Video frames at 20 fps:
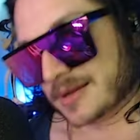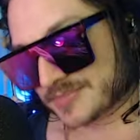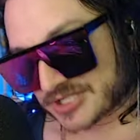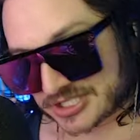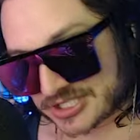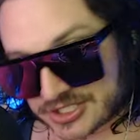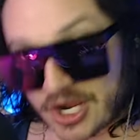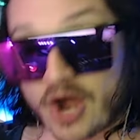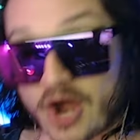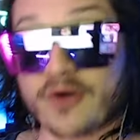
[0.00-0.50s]
I'm
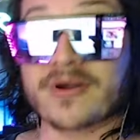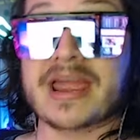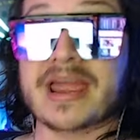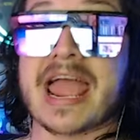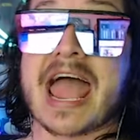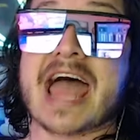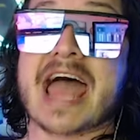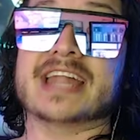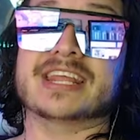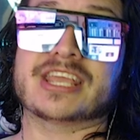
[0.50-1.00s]
sorry I
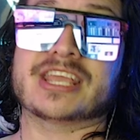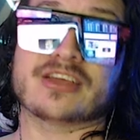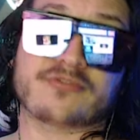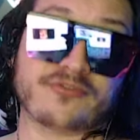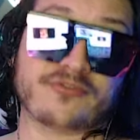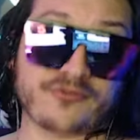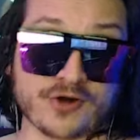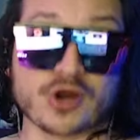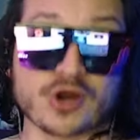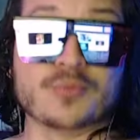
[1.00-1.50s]
had to get
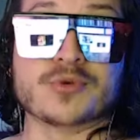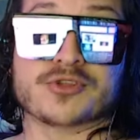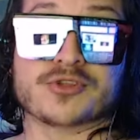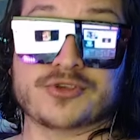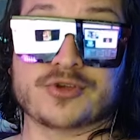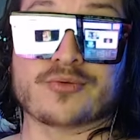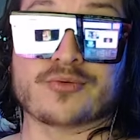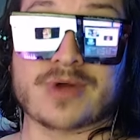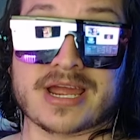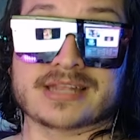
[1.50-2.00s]
firm with
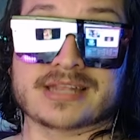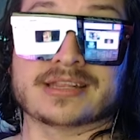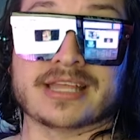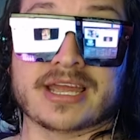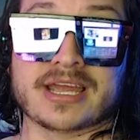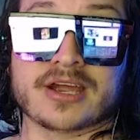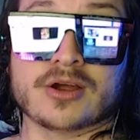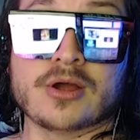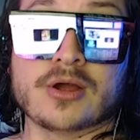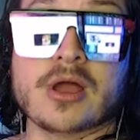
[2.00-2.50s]
you right
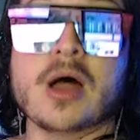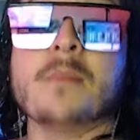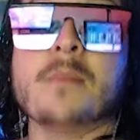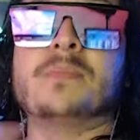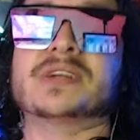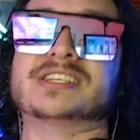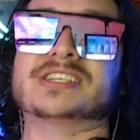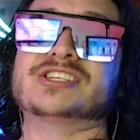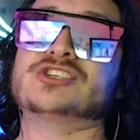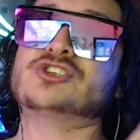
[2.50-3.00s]
there,
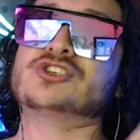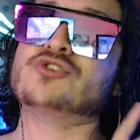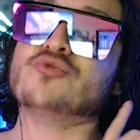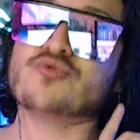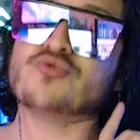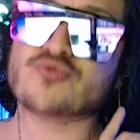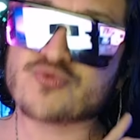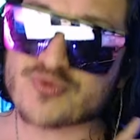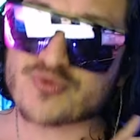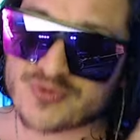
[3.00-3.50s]
but did
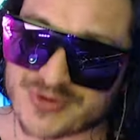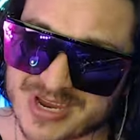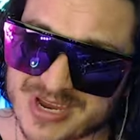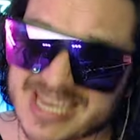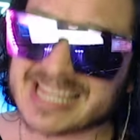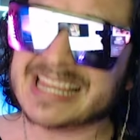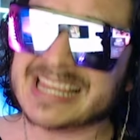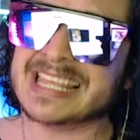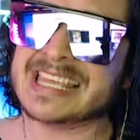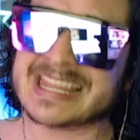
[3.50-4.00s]
you
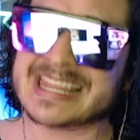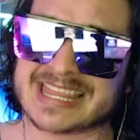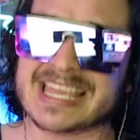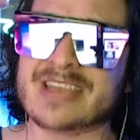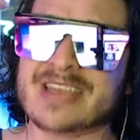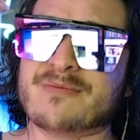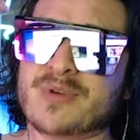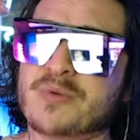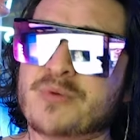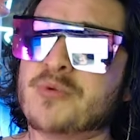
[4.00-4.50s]
really
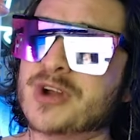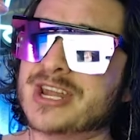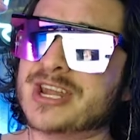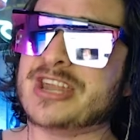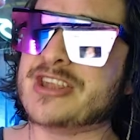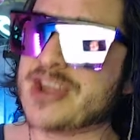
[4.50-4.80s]
think we wouldn't